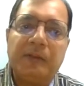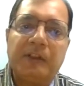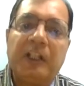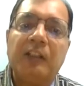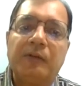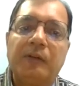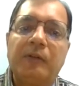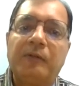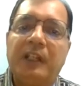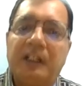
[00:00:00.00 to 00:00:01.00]
transfer
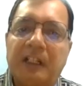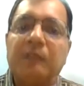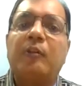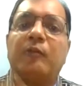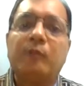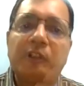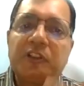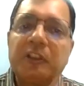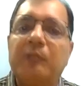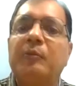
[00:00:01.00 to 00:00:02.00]
of wealth, transfer of
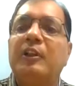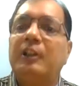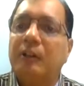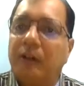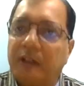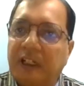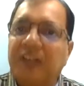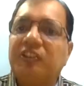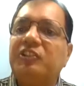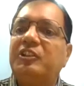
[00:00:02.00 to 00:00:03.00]
ownership, or
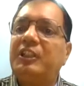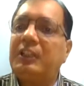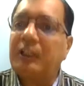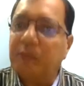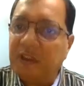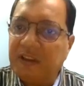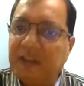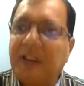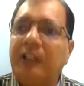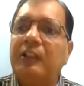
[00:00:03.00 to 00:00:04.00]
transitioning and
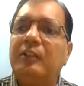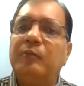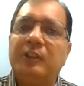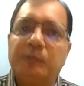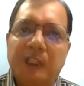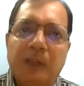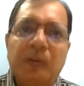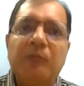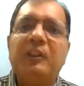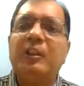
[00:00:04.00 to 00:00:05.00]
business continuity
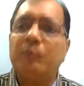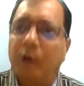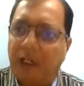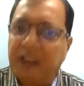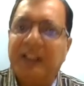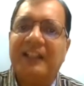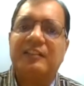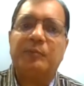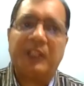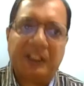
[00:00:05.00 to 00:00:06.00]
becomes a very important
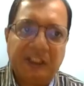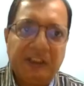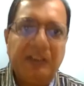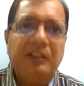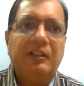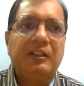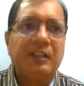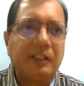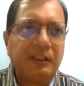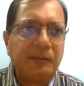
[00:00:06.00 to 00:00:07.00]
aspect
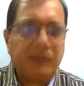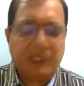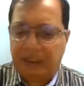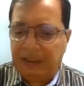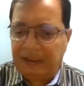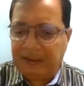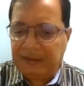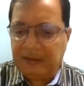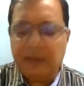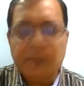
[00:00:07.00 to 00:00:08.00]
in
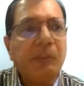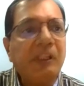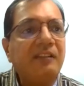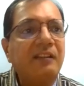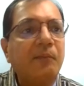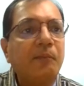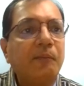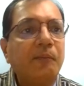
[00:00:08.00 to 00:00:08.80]
this piece up.